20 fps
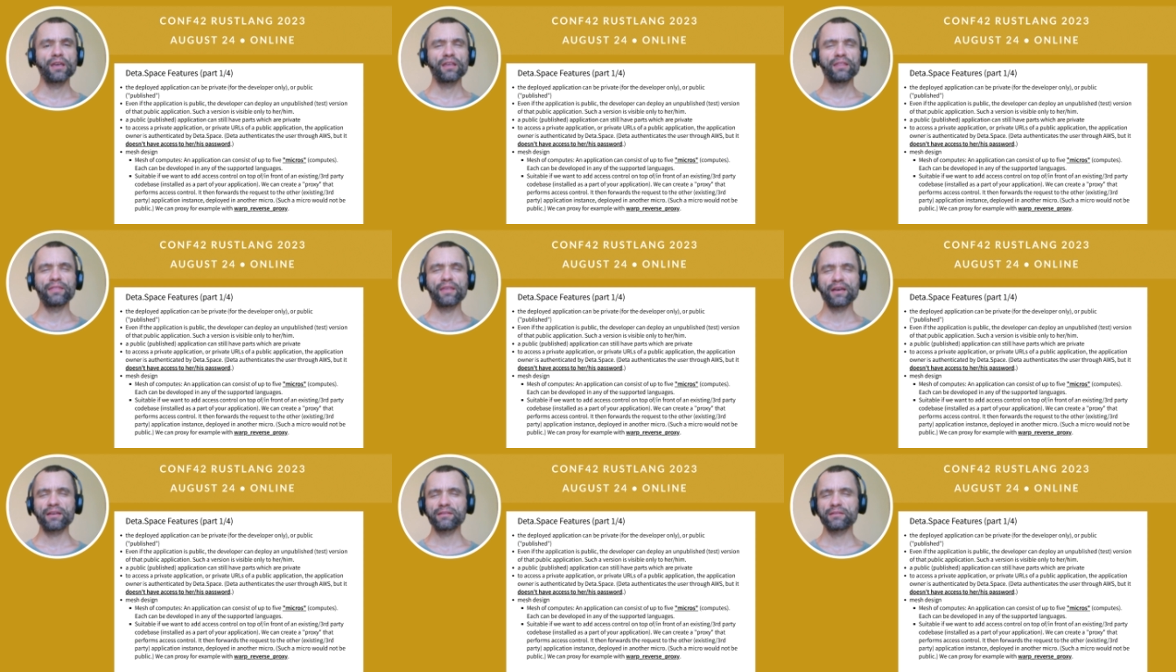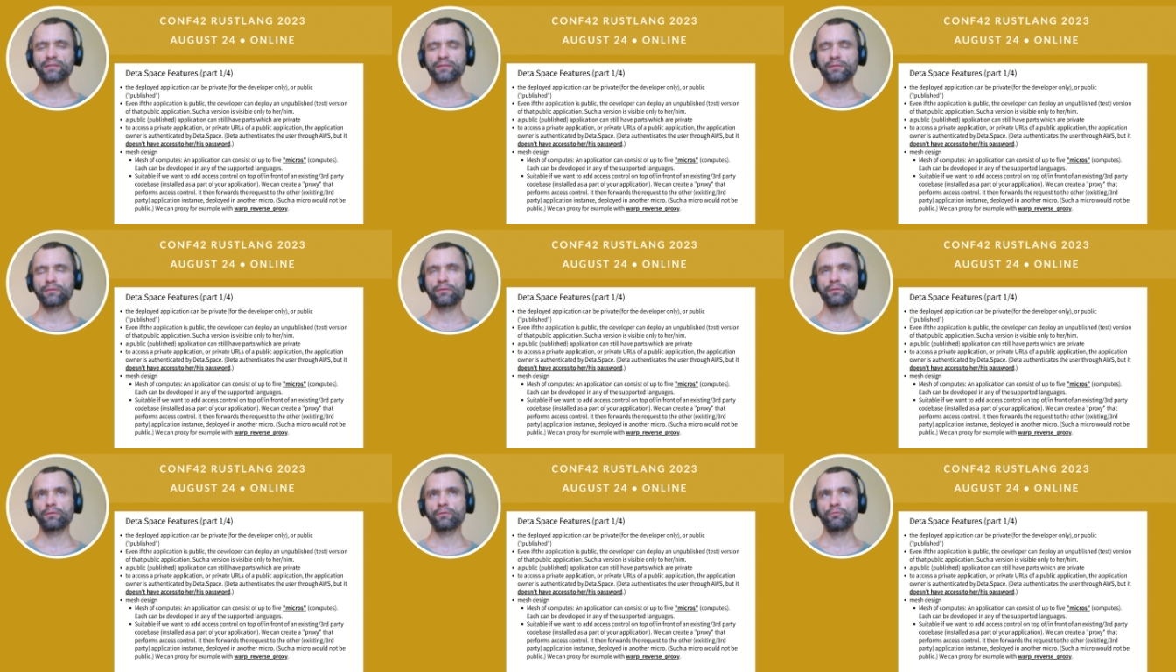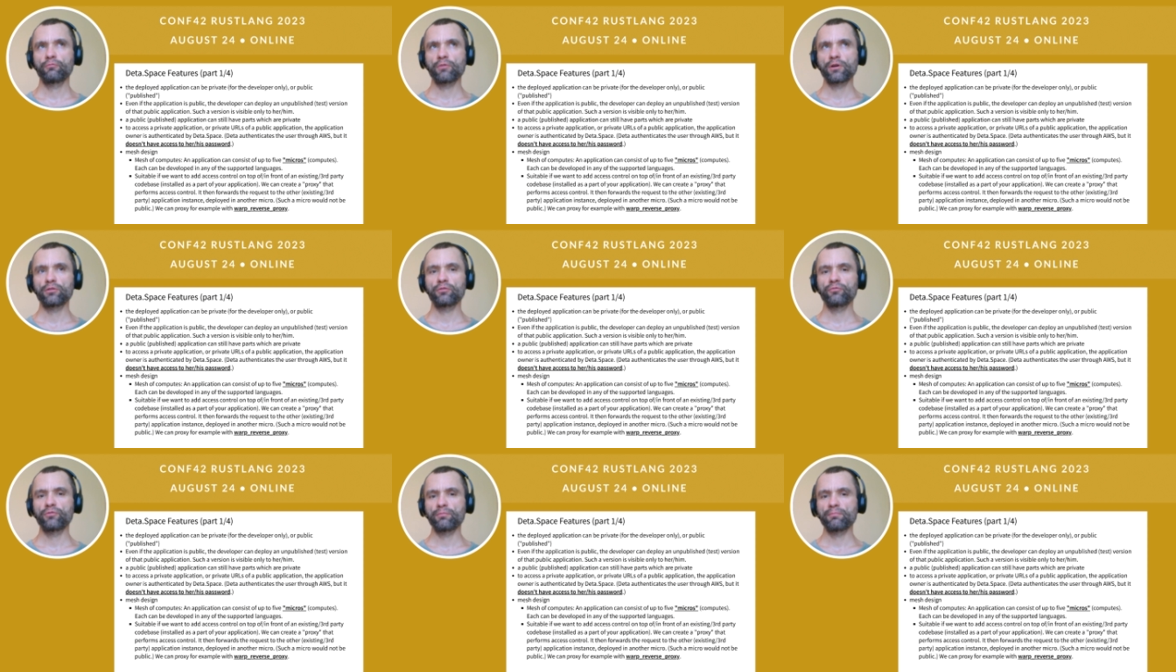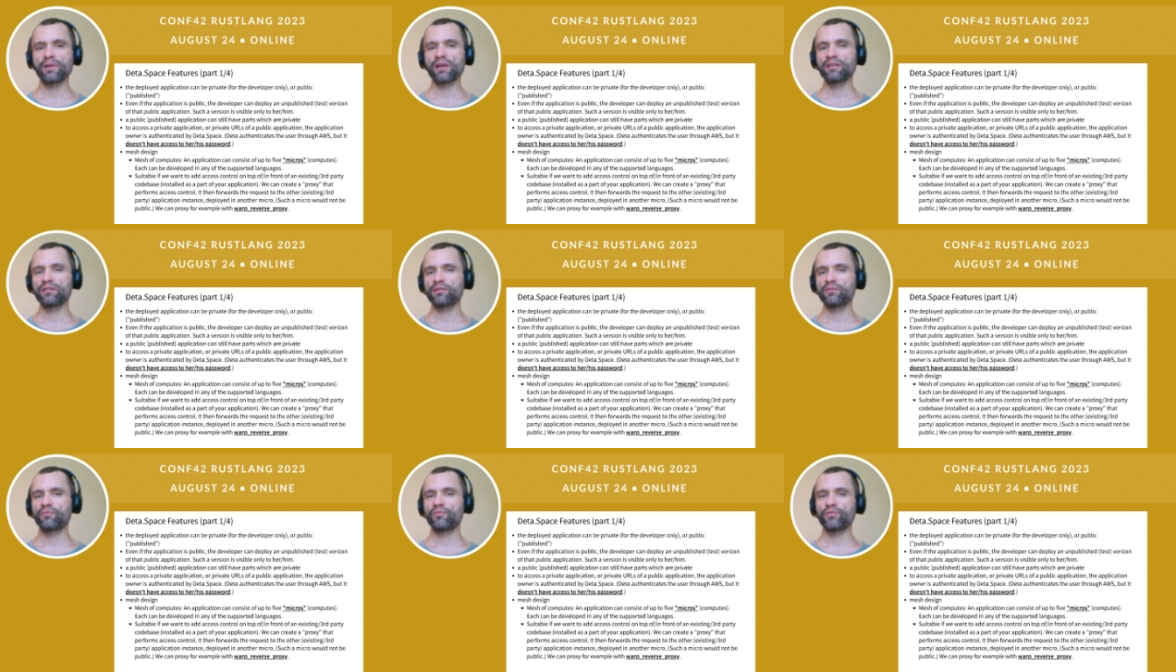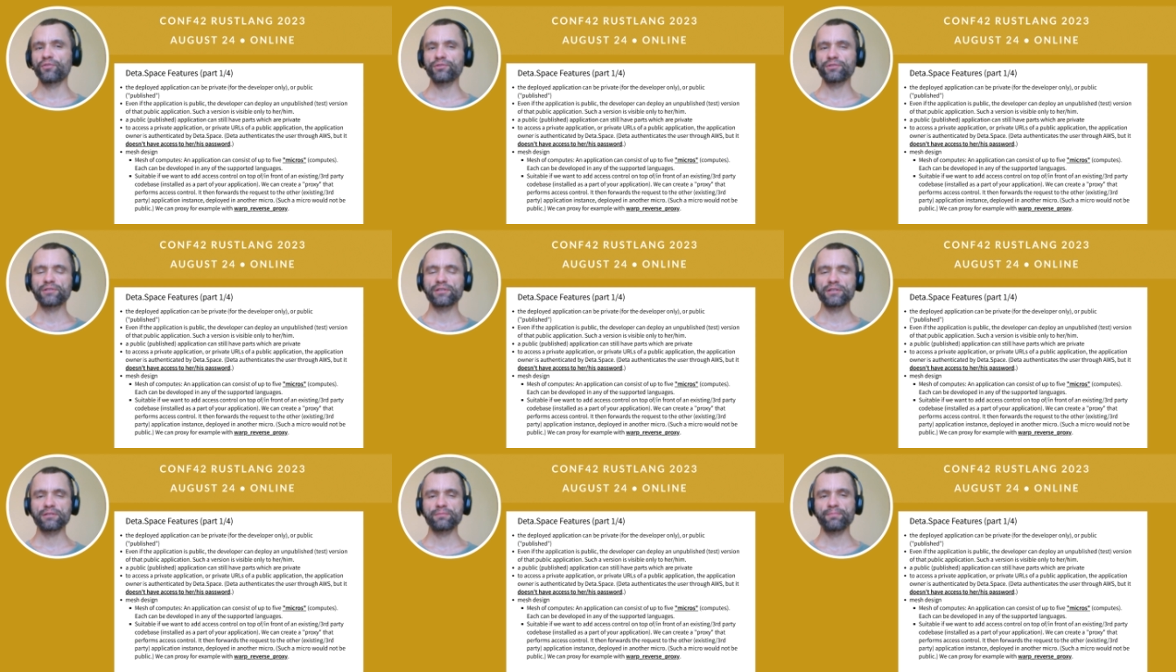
That's one of the main differences